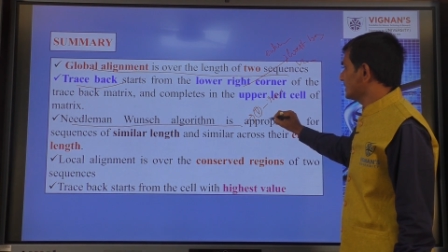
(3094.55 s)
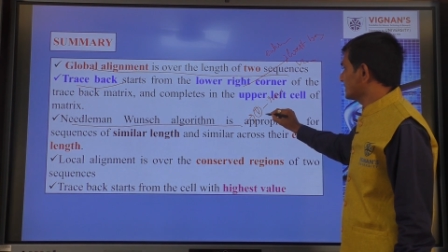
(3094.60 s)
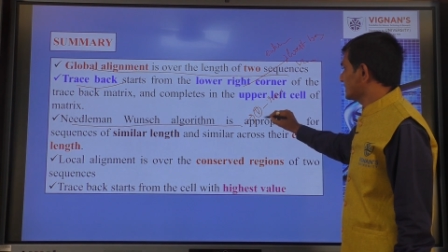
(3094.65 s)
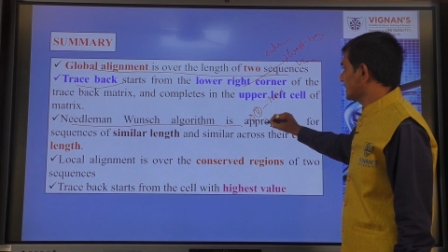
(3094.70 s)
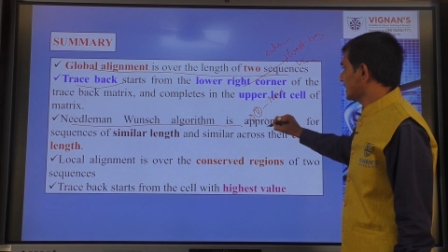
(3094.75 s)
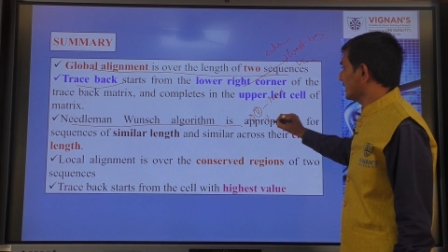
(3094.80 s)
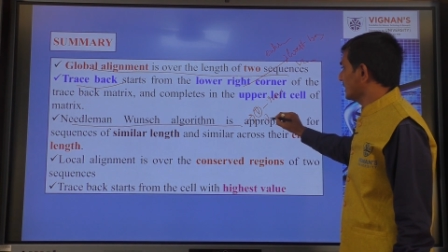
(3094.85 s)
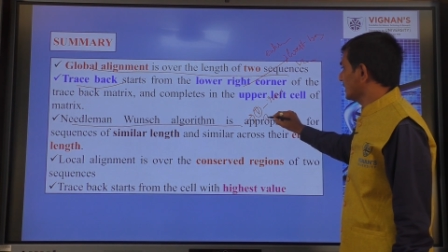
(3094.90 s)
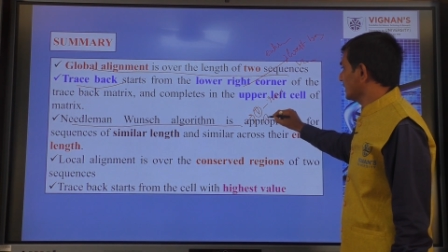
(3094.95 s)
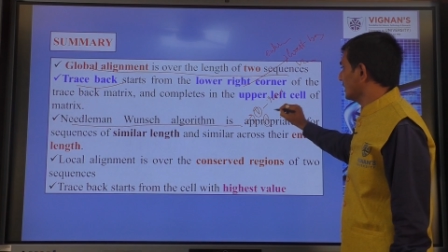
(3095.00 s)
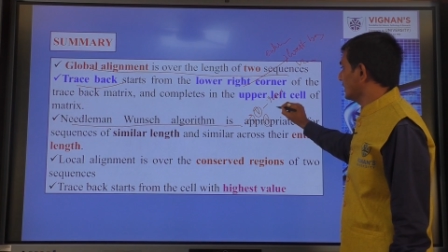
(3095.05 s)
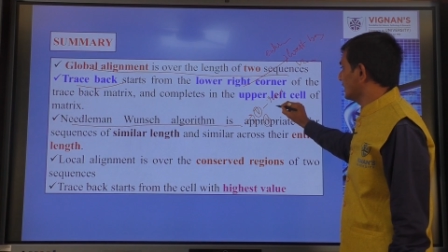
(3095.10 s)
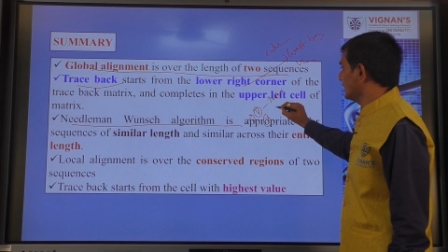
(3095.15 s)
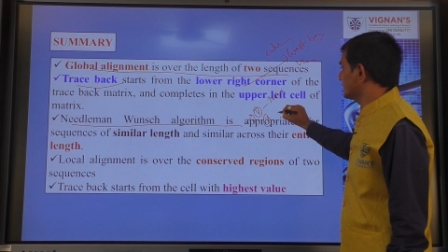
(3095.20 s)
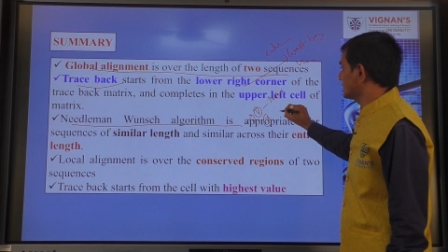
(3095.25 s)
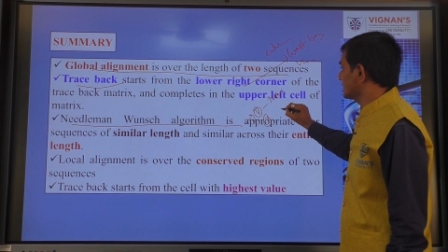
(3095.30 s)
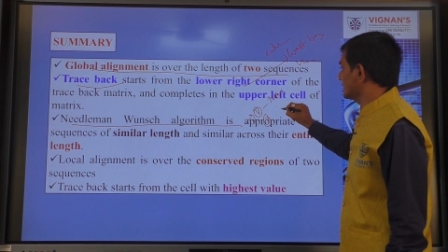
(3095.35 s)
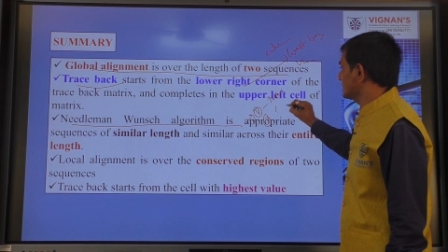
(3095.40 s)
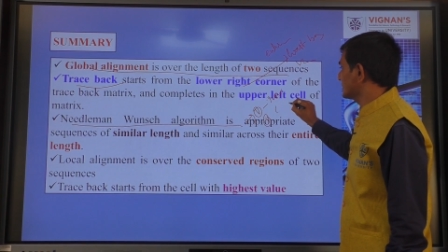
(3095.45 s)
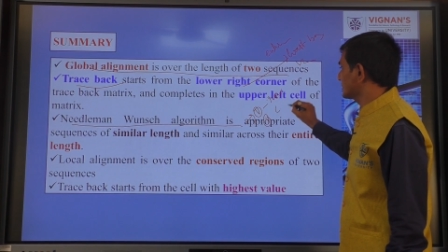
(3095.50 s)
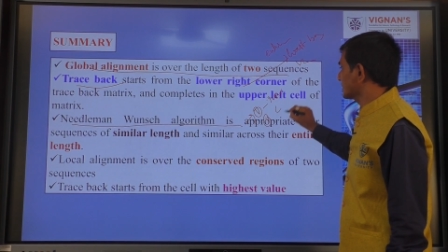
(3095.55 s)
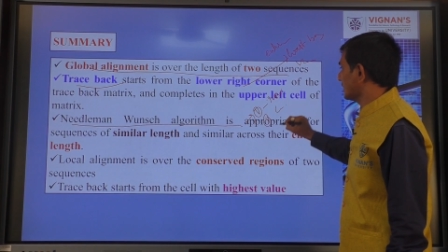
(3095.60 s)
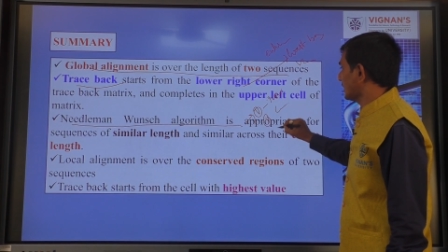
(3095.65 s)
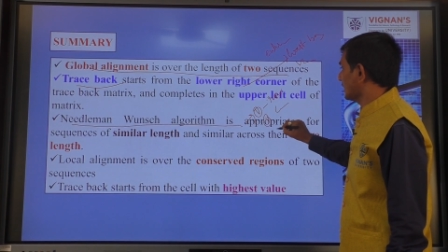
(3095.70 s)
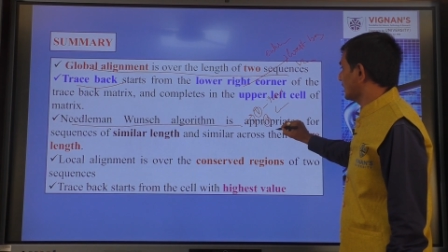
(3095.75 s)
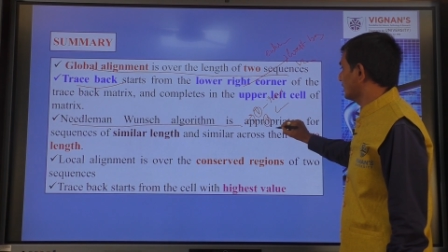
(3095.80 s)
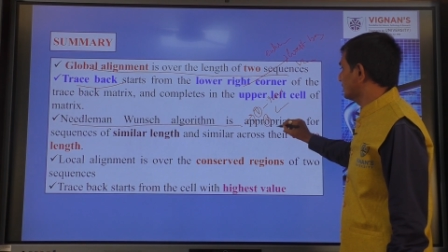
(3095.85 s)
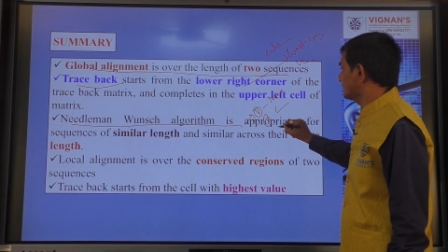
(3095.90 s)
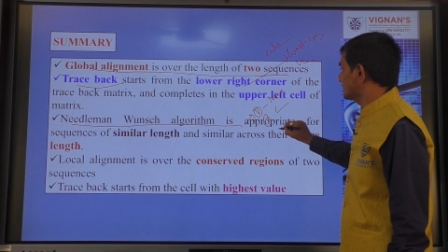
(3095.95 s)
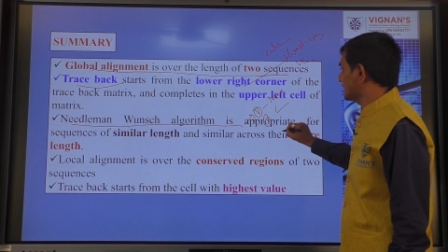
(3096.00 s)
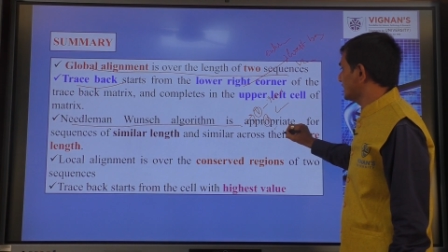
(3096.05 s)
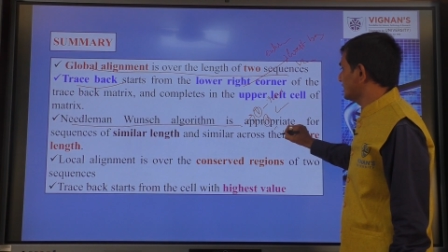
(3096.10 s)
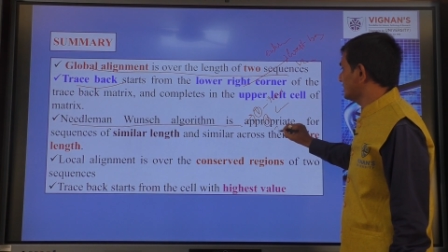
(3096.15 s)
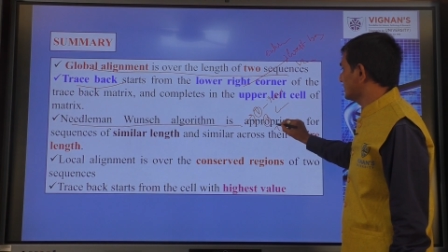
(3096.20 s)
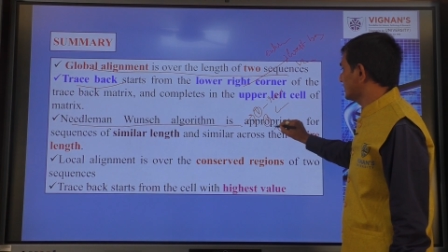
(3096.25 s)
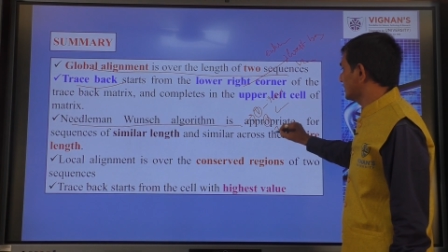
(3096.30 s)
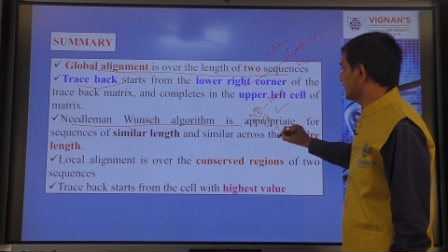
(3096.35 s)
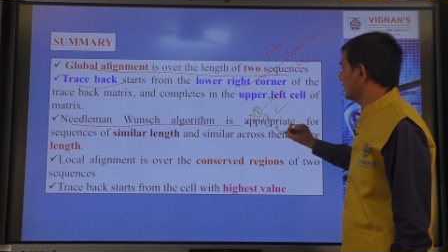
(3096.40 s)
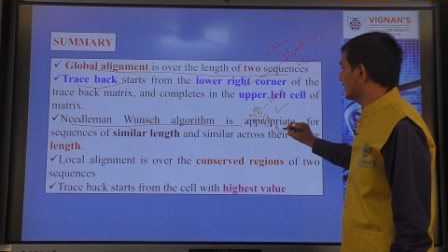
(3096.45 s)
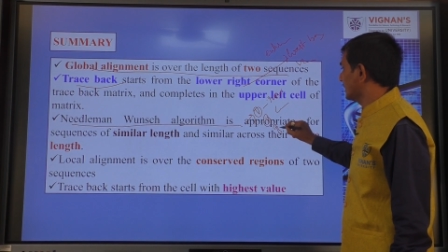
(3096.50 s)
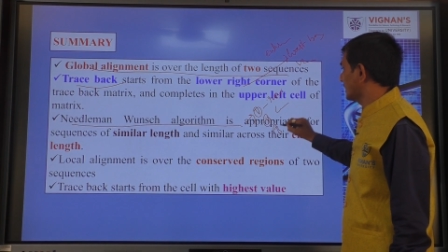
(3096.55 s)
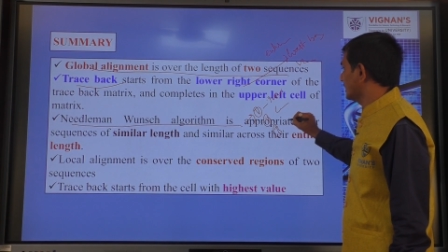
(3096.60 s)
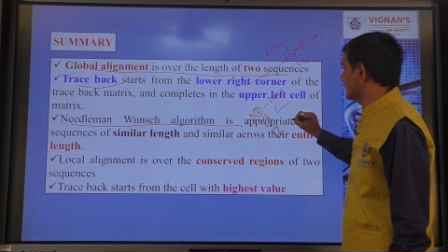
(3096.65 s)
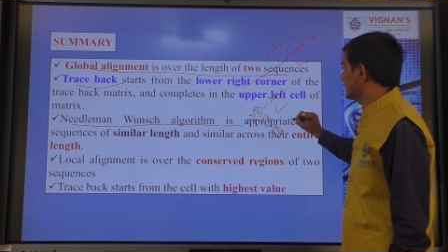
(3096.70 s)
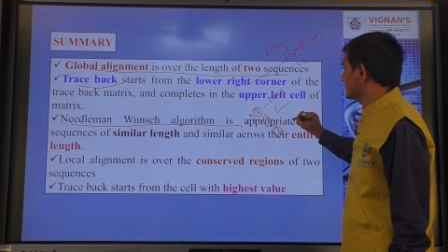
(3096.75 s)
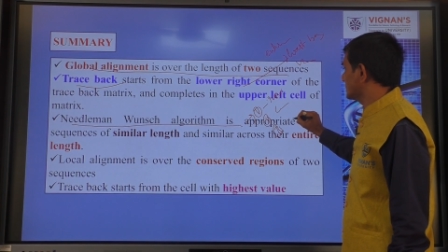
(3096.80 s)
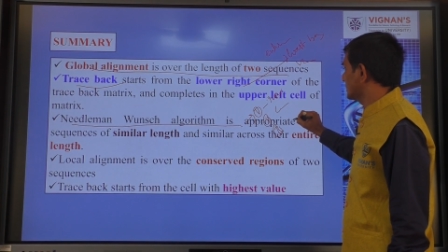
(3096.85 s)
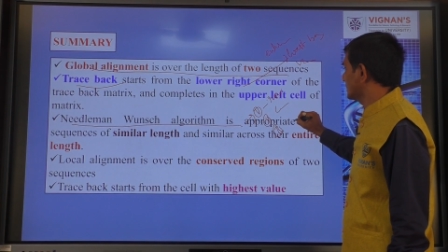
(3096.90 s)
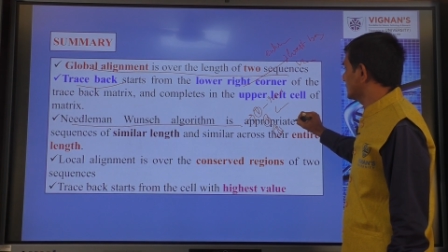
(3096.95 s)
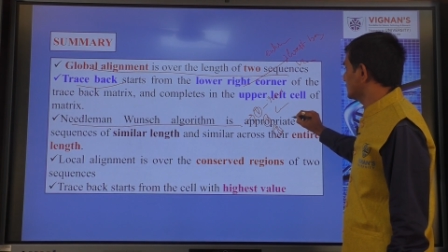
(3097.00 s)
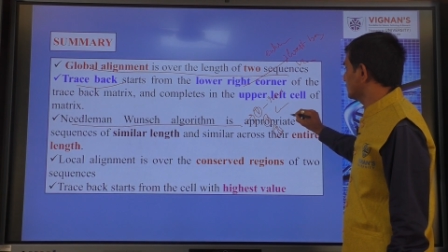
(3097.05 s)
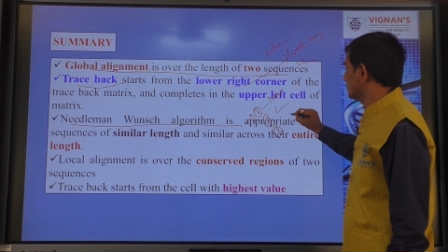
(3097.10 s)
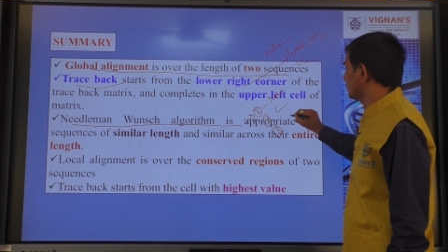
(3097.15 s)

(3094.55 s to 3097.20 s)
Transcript: second condition is column change, third condition is